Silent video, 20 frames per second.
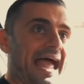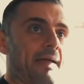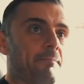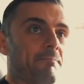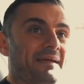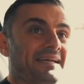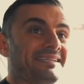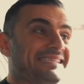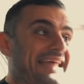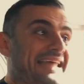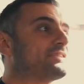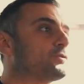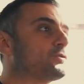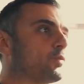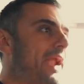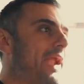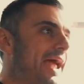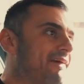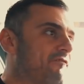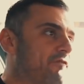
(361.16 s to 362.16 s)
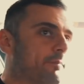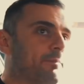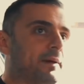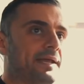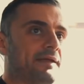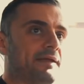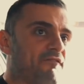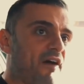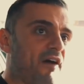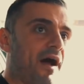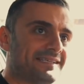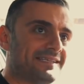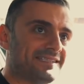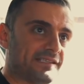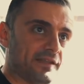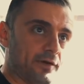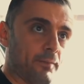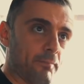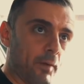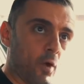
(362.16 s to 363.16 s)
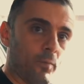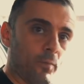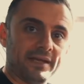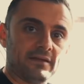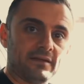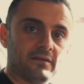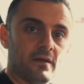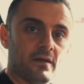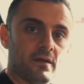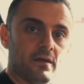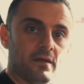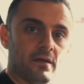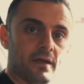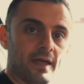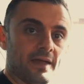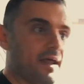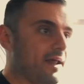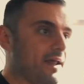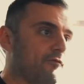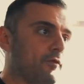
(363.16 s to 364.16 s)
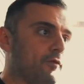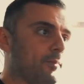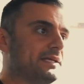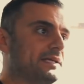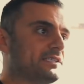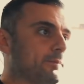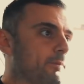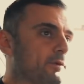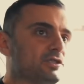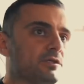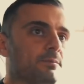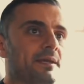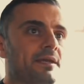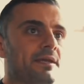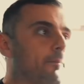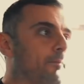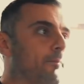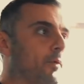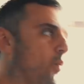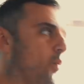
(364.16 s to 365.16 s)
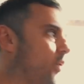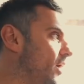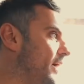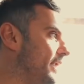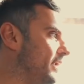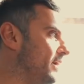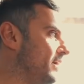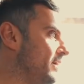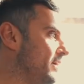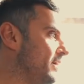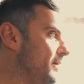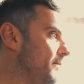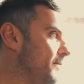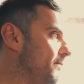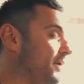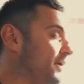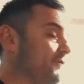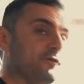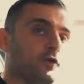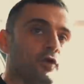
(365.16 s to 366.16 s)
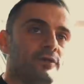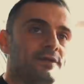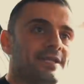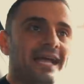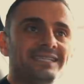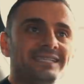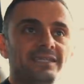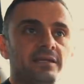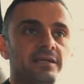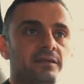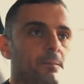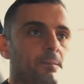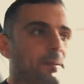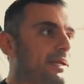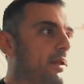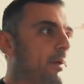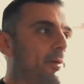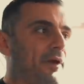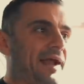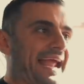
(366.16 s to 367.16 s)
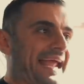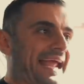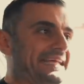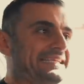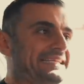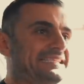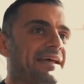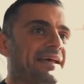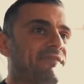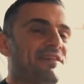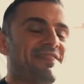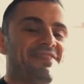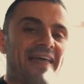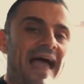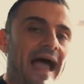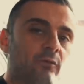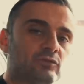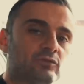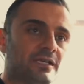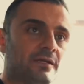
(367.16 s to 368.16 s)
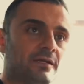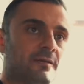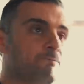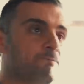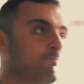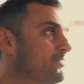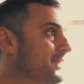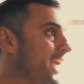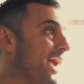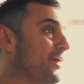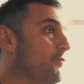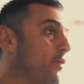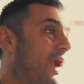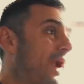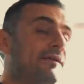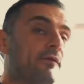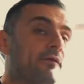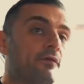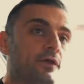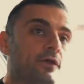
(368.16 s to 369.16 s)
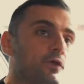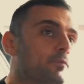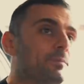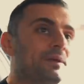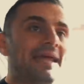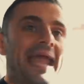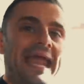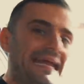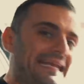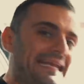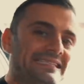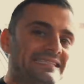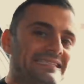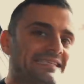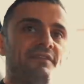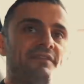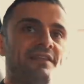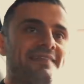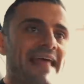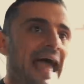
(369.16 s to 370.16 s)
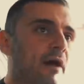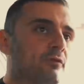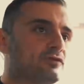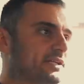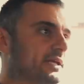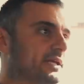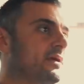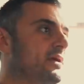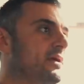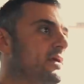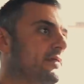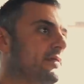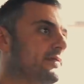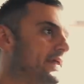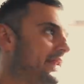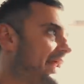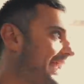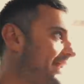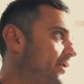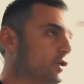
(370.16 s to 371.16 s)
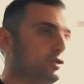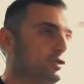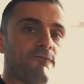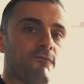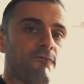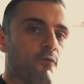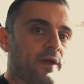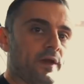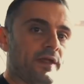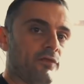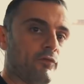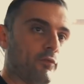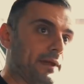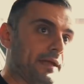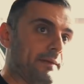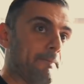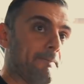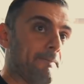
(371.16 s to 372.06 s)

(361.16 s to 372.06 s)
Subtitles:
at, because that's where everybody finds their moment. And not everybody's supposed to be number one, but if you're destined to be number 87,000, I'd rather you be 87,000 than 843